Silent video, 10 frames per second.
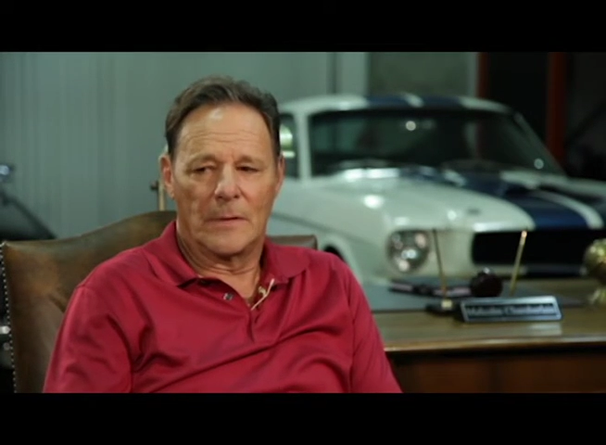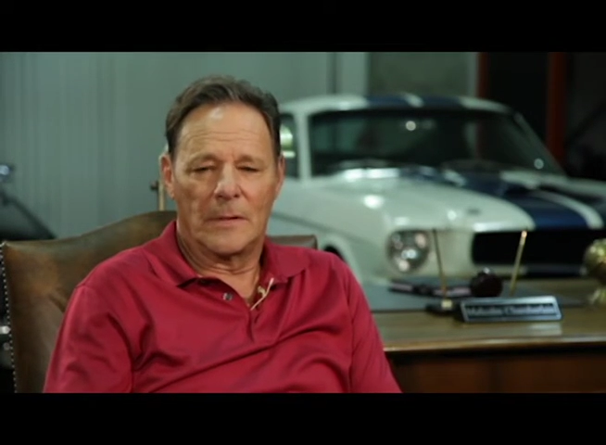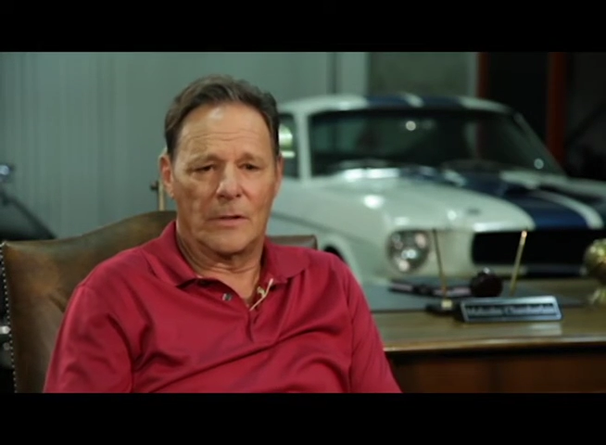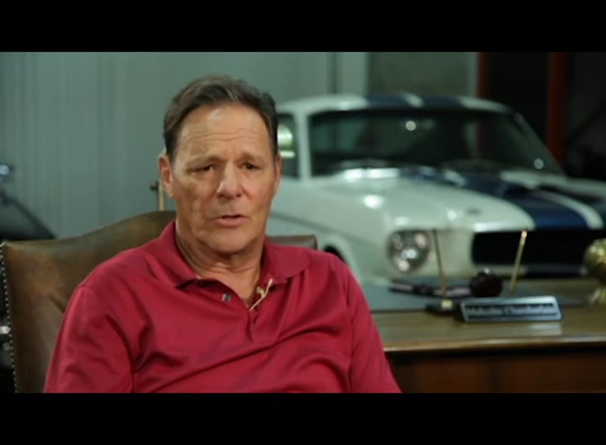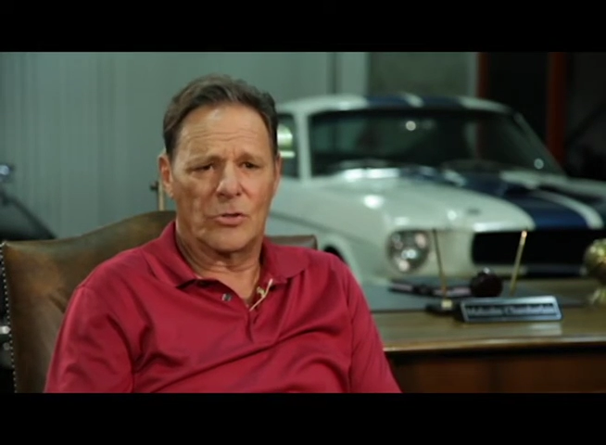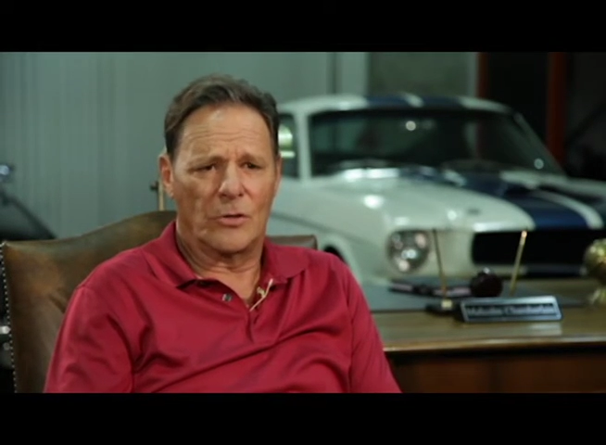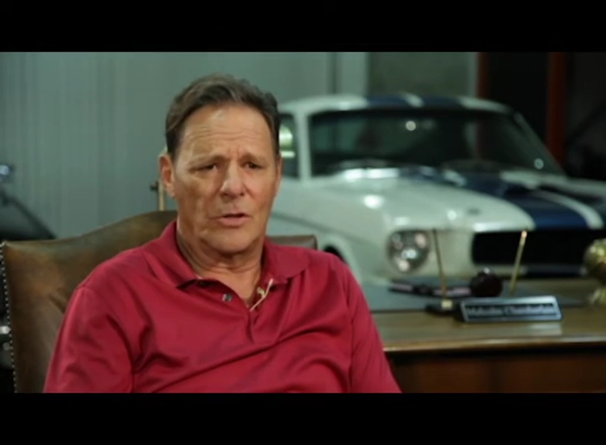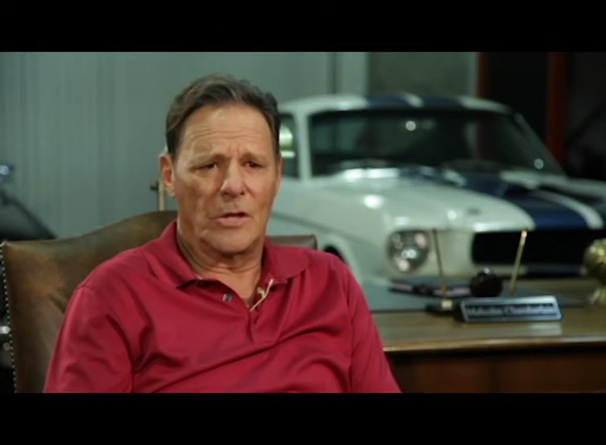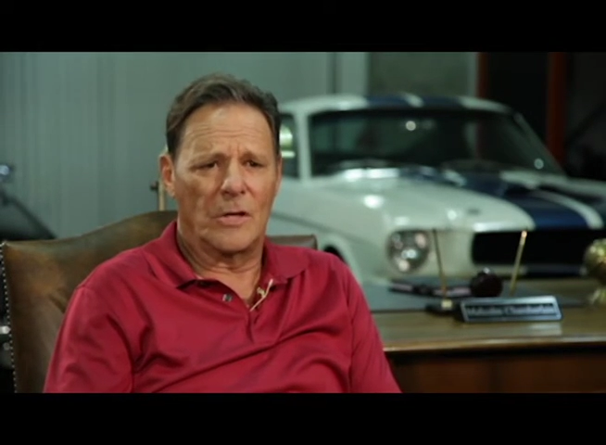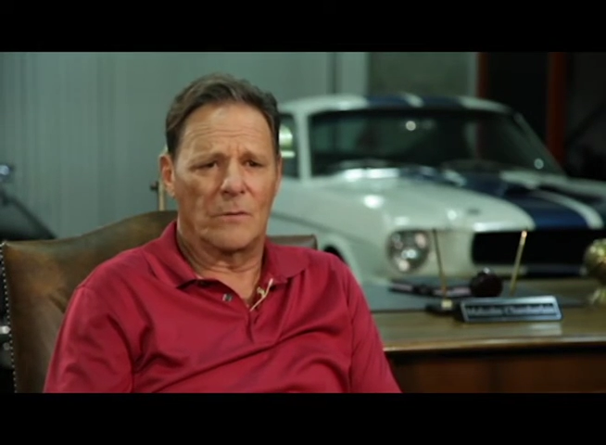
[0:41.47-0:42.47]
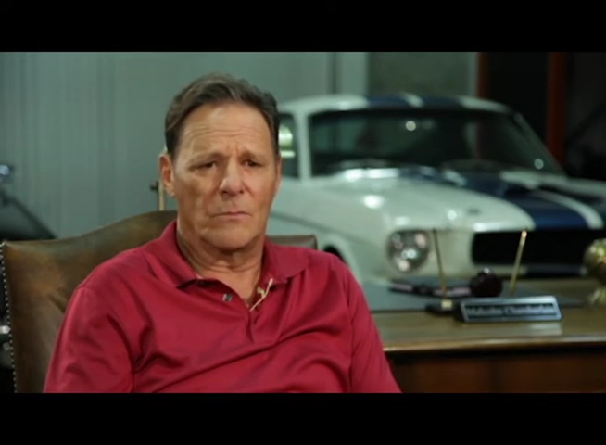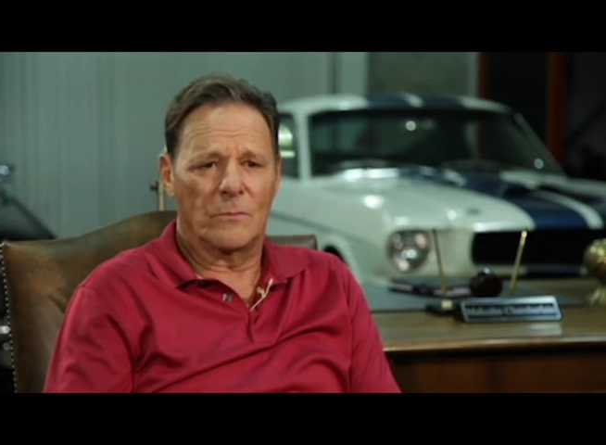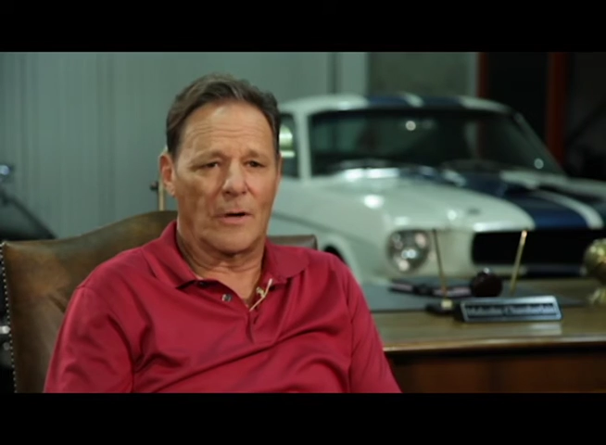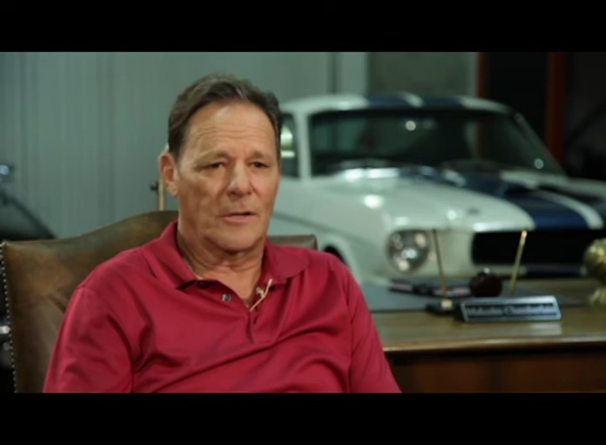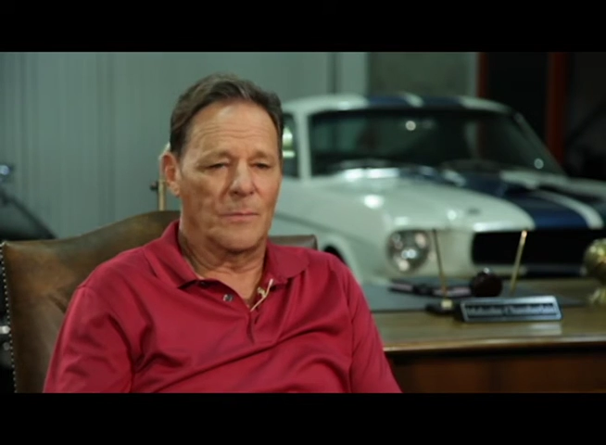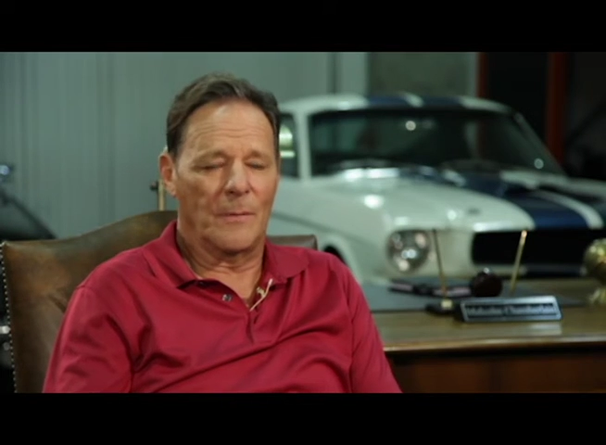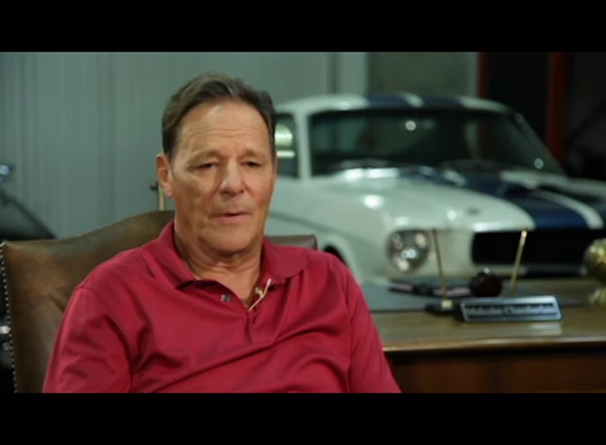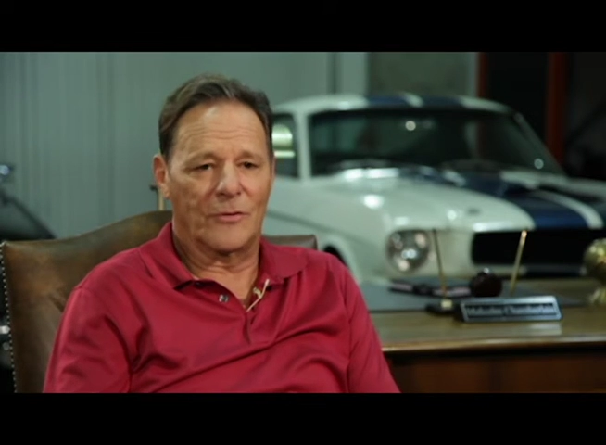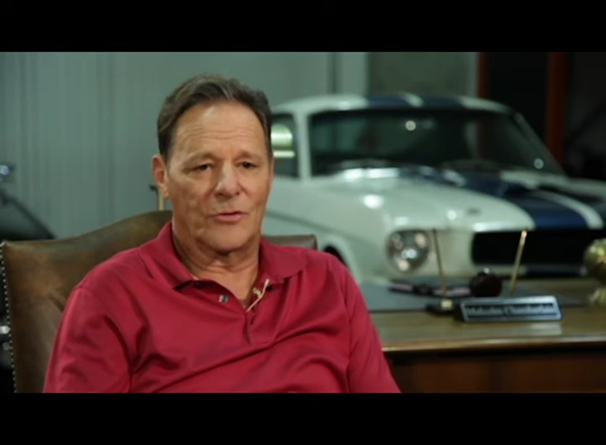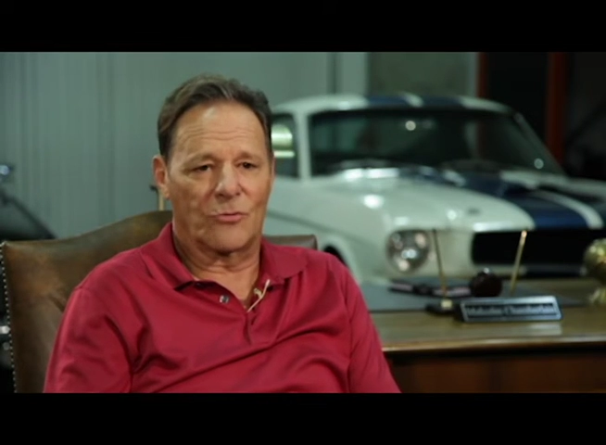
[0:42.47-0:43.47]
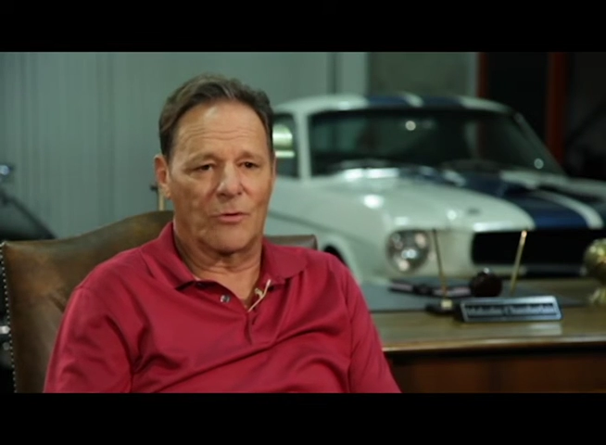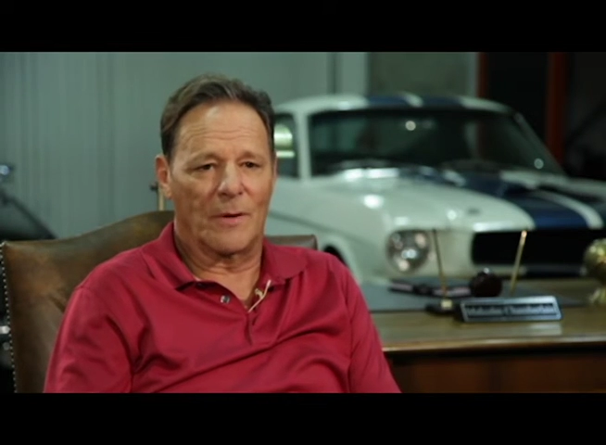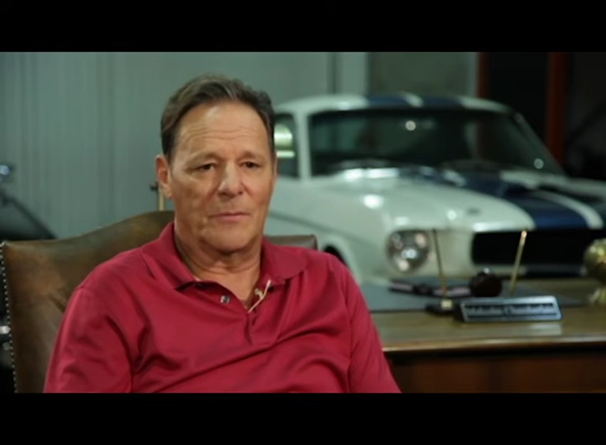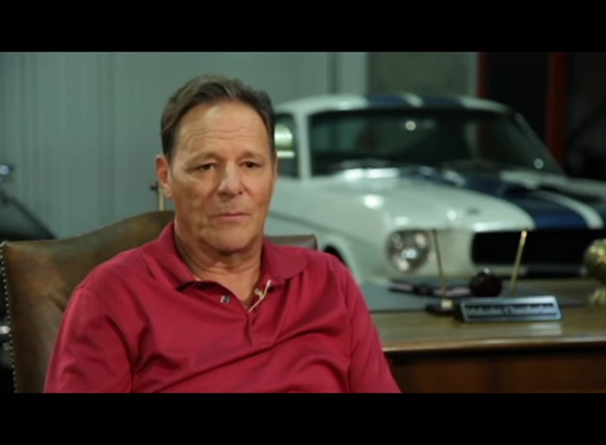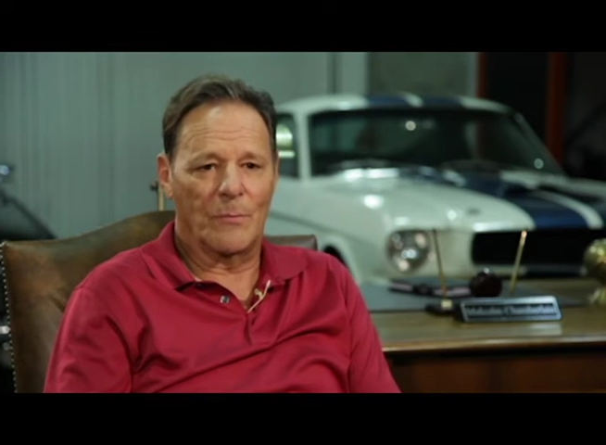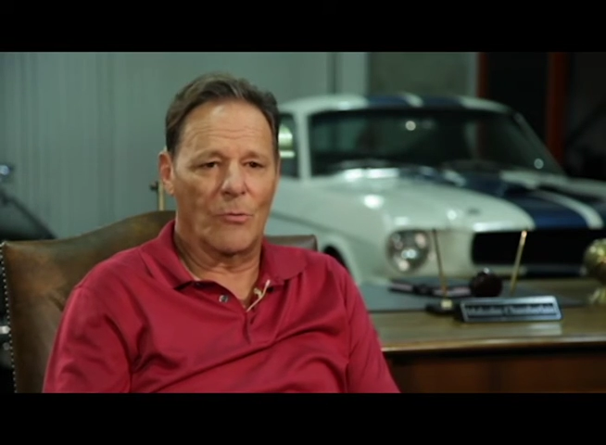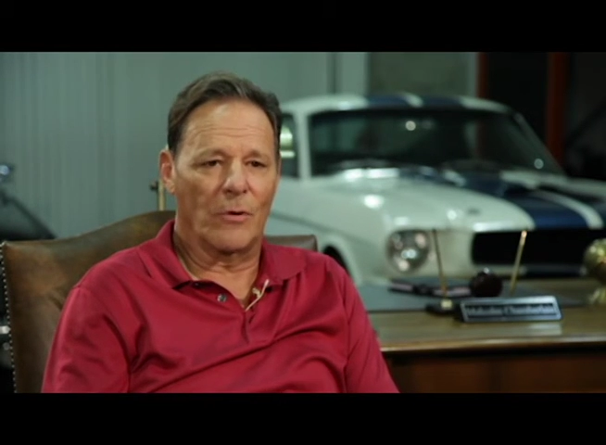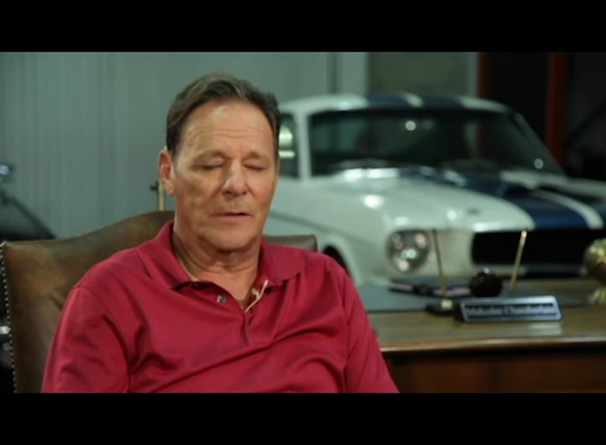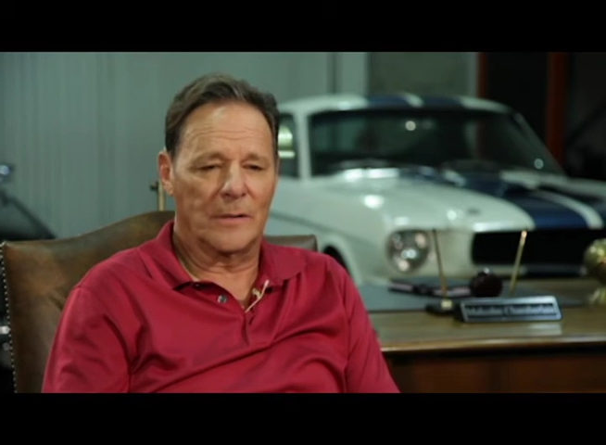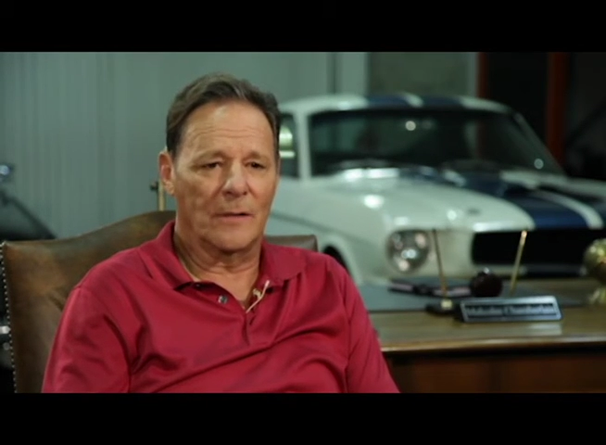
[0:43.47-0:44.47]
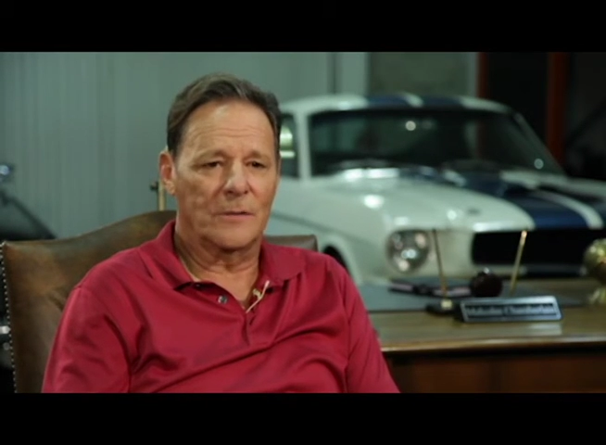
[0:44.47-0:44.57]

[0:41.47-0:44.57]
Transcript: initially and talked to me about the script and we broke it down.